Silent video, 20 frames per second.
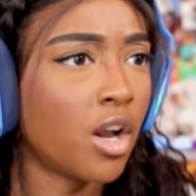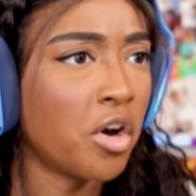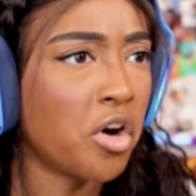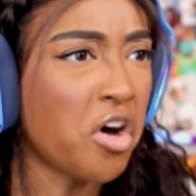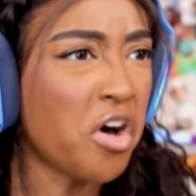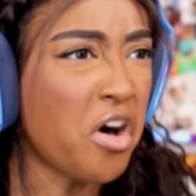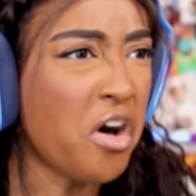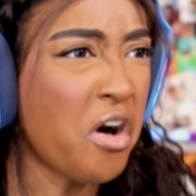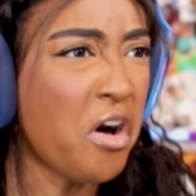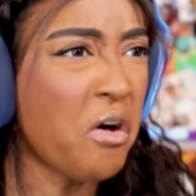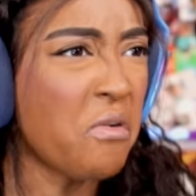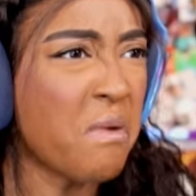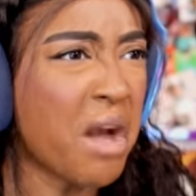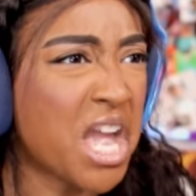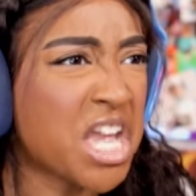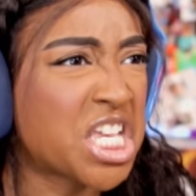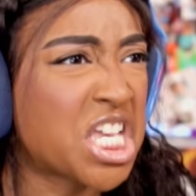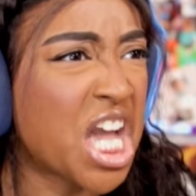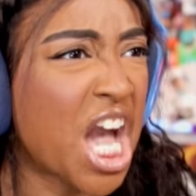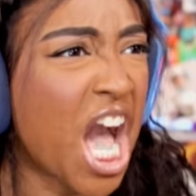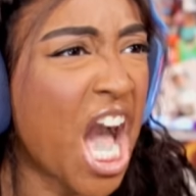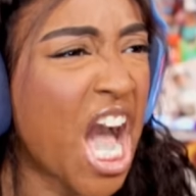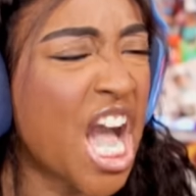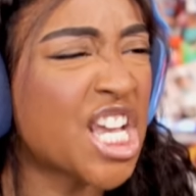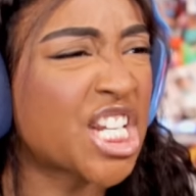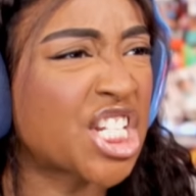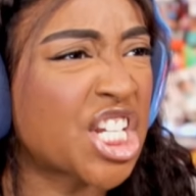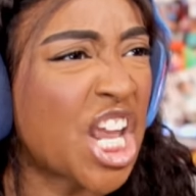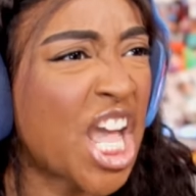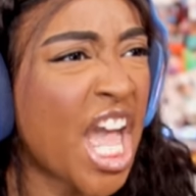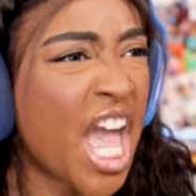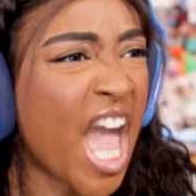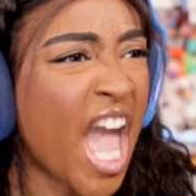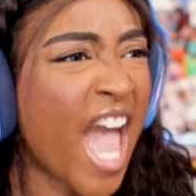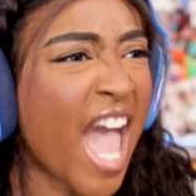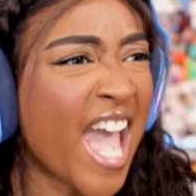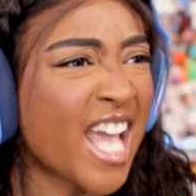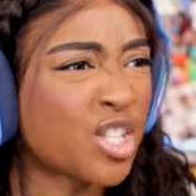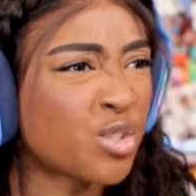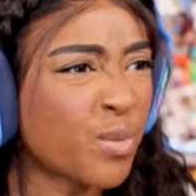Oh my gosh.
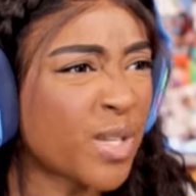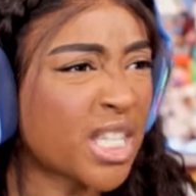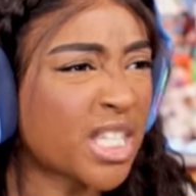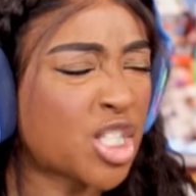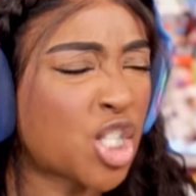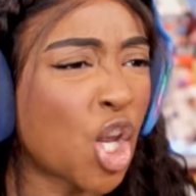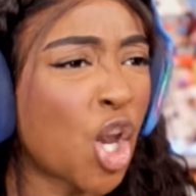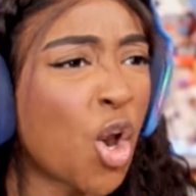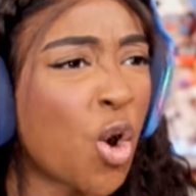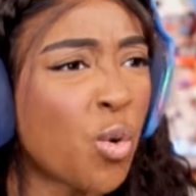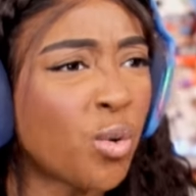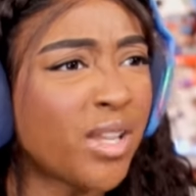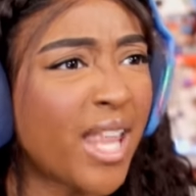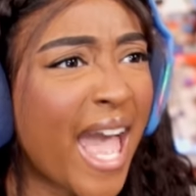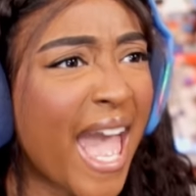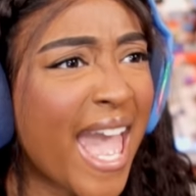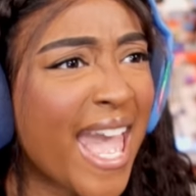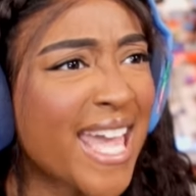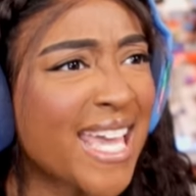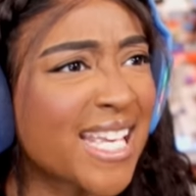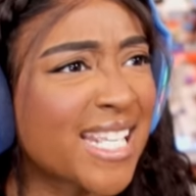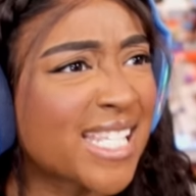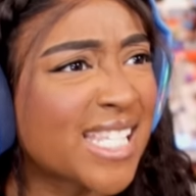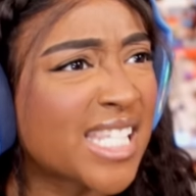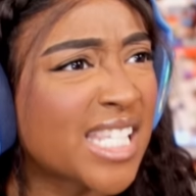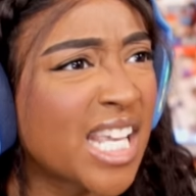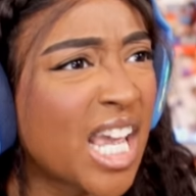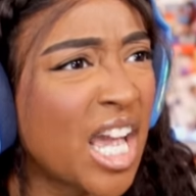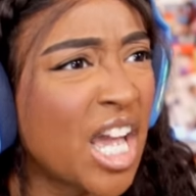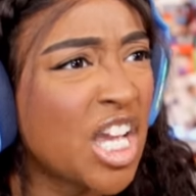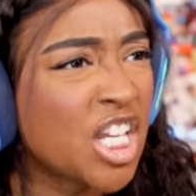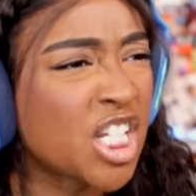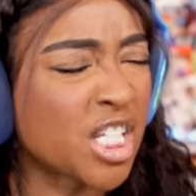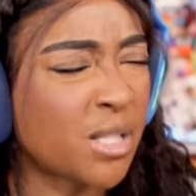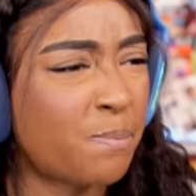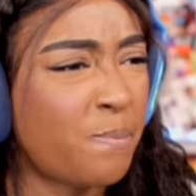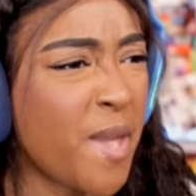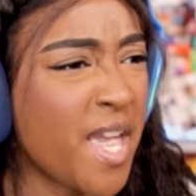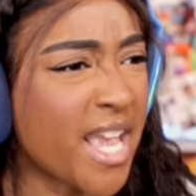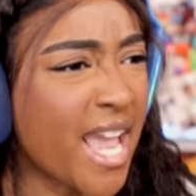Heads with two legs? Just
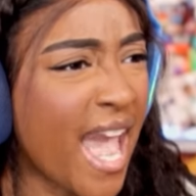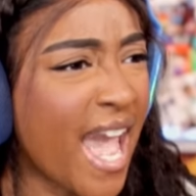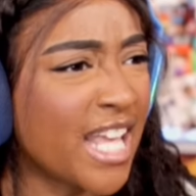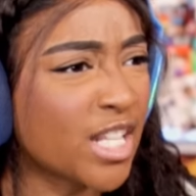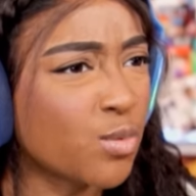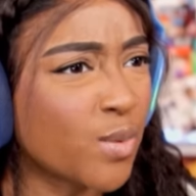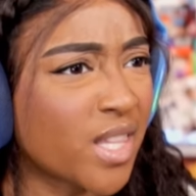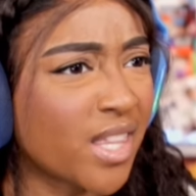big heads with